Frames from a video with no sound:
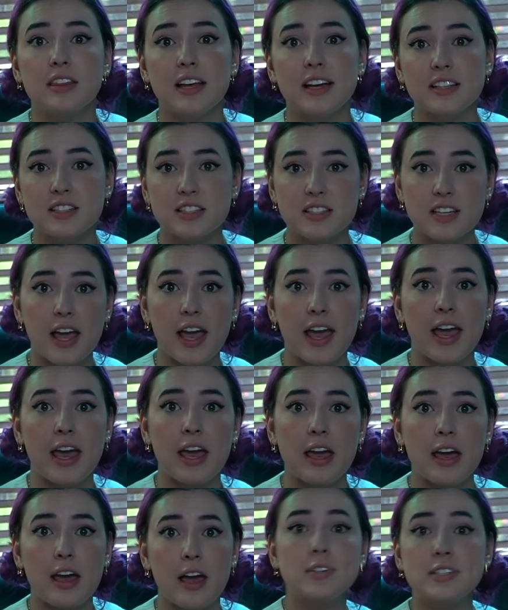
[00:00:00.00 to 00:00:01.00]
that's
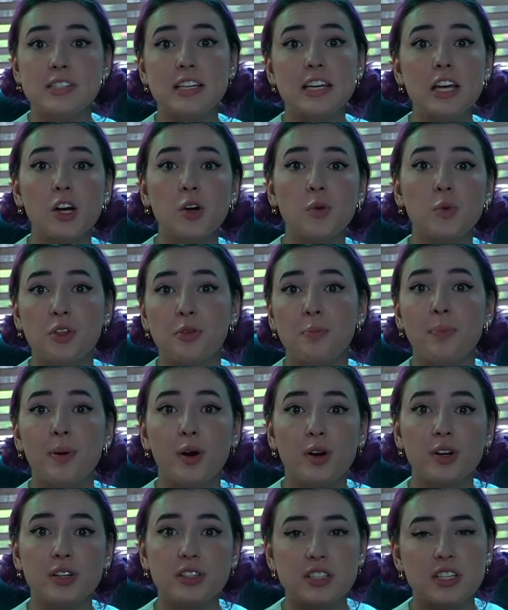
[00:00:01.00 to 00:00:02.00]
a tier with
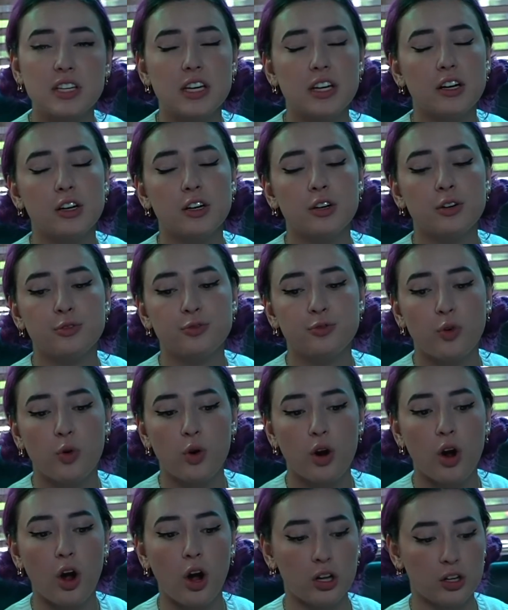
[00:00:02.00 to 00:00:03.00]
perks here
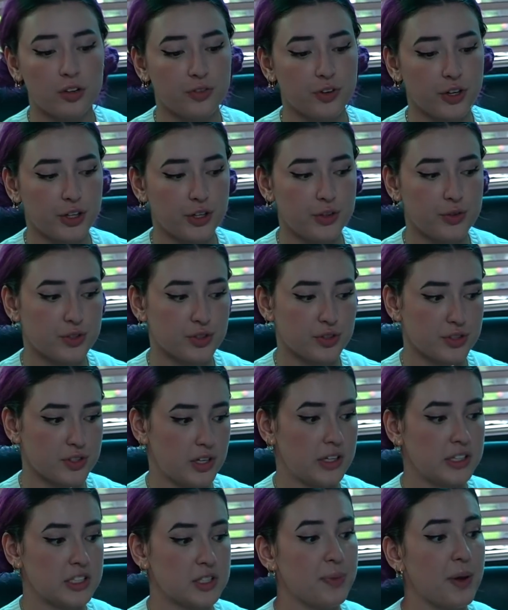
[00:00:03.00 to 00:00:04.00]
for all of our users
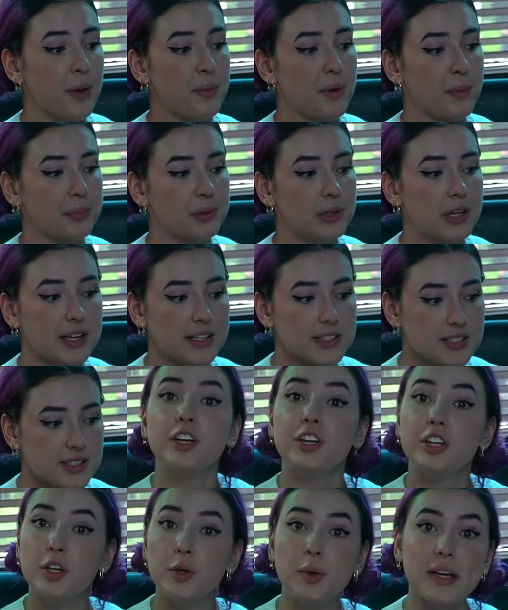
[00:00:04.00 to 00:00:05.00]
on Spellbound
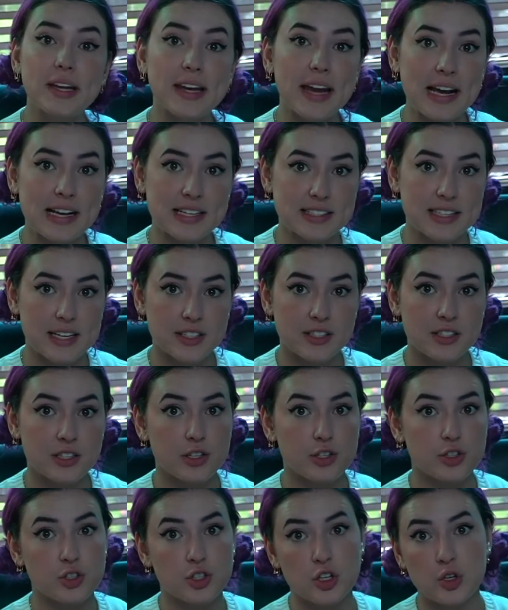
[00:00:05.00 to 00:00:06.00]
Plus. You get access
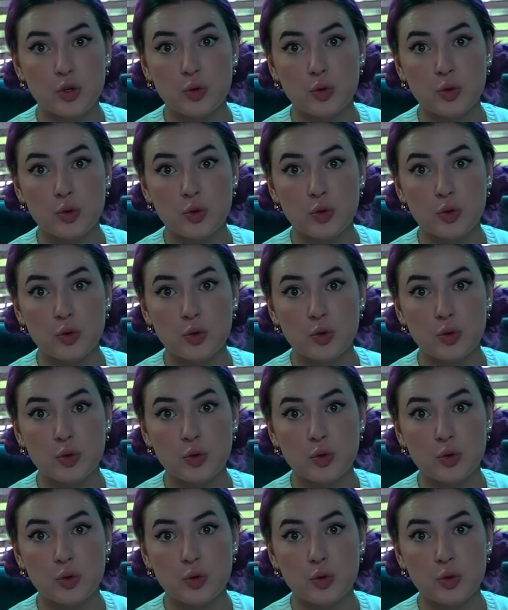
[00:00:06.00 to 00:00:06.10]
to